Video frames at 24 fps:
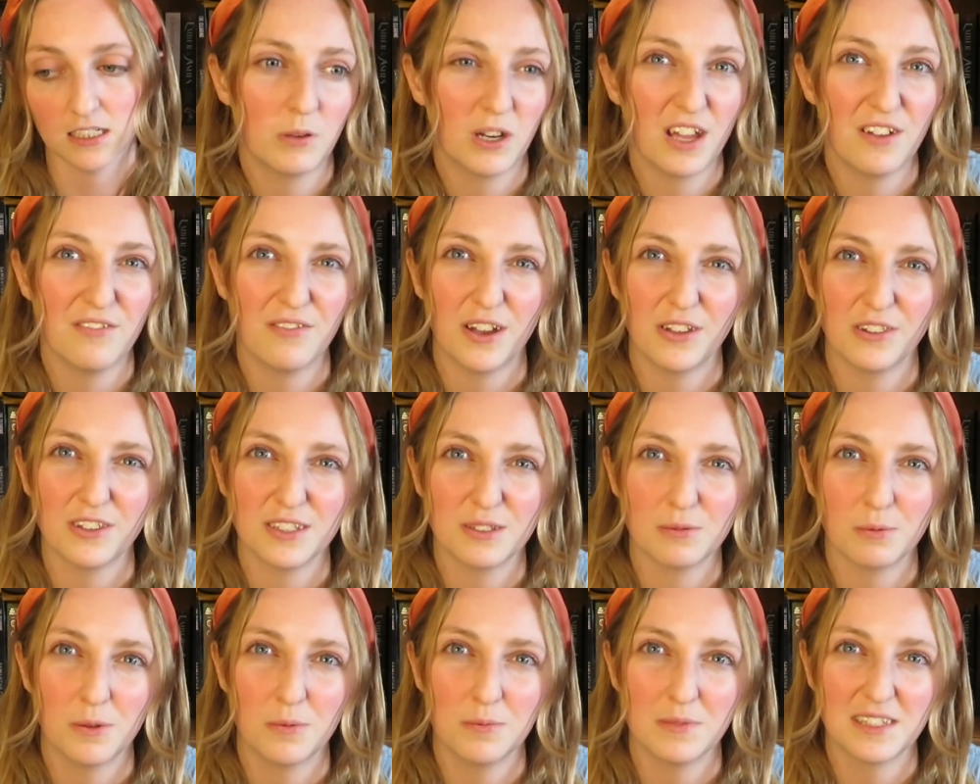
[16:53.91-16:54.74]
But I felt
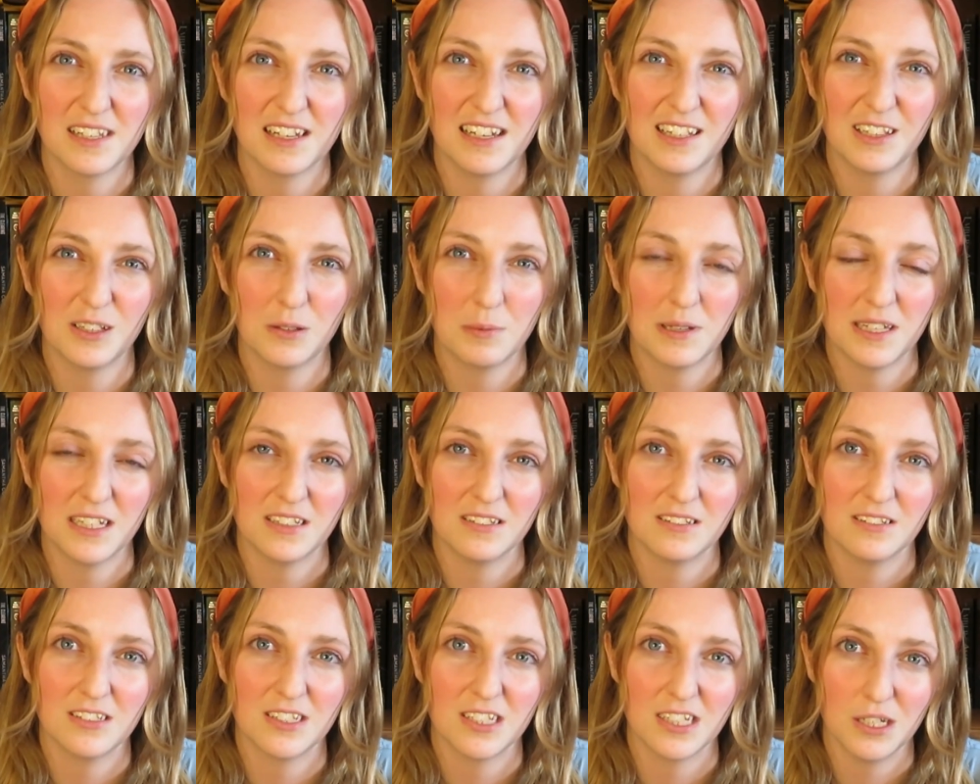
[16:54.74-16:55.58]
this one was a little
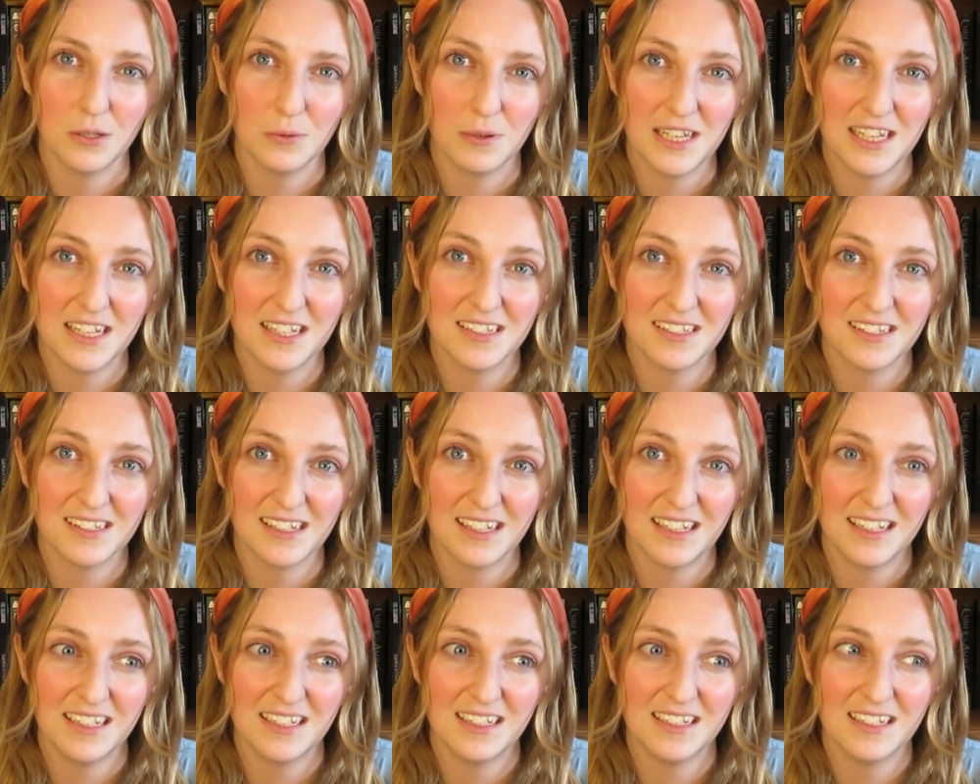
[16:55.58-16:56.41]
bit too
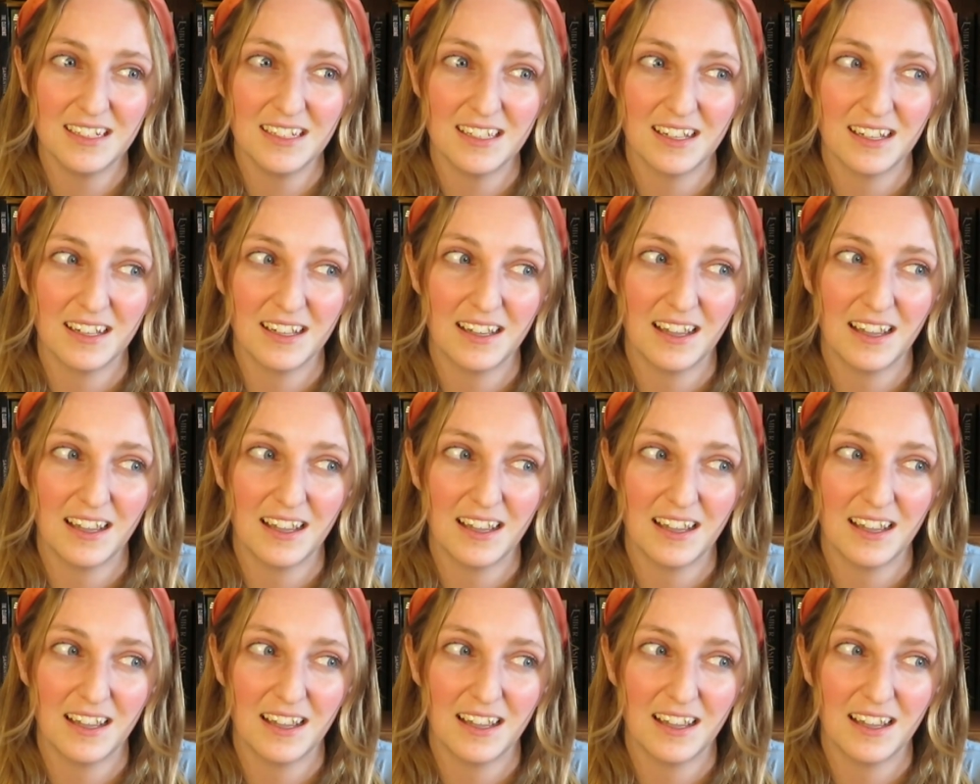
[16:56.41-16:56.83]
easy.